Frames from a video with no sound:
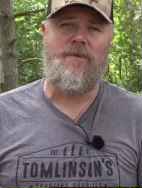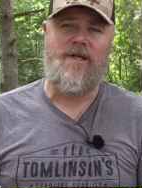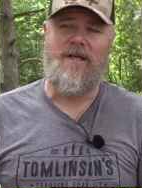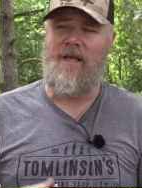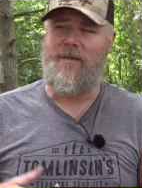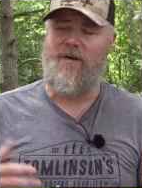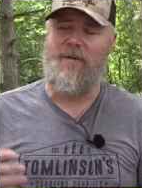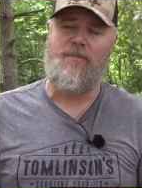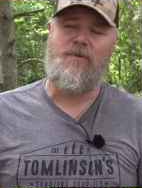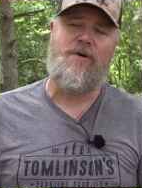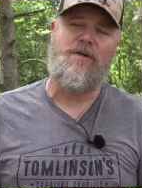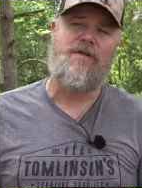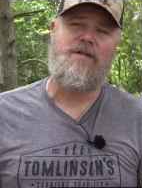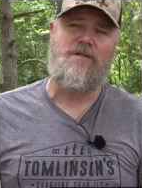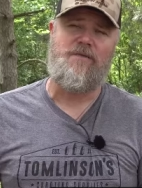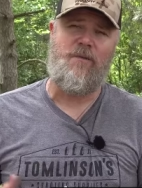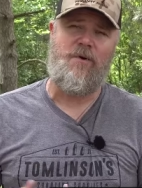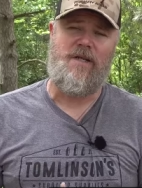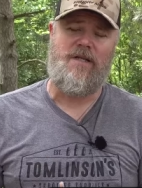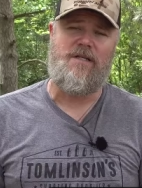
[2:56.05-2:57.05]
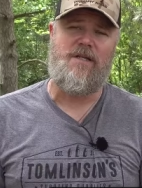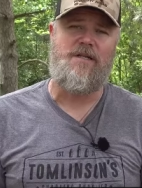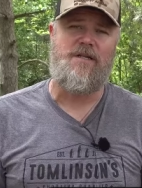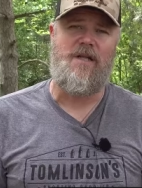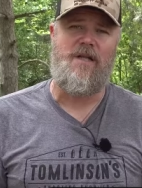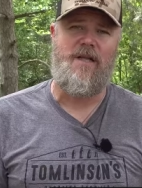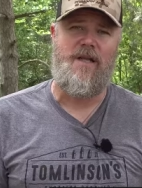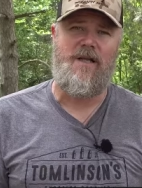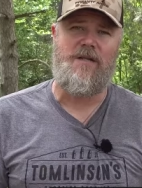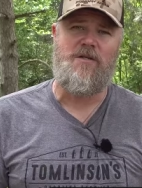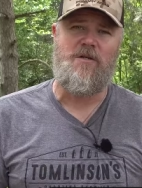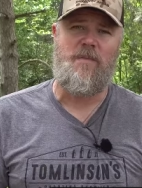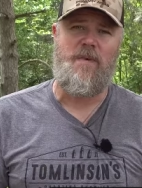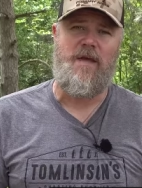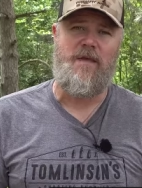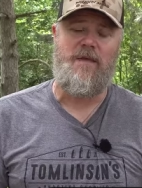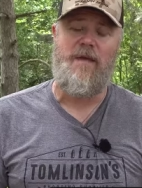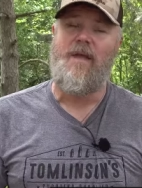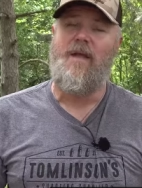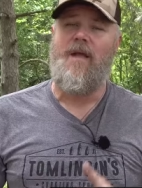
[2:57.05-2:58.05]
become an apprentice for an existing
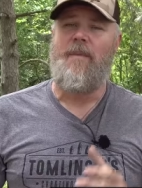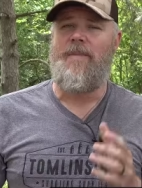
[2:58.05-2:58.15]
gunsmith.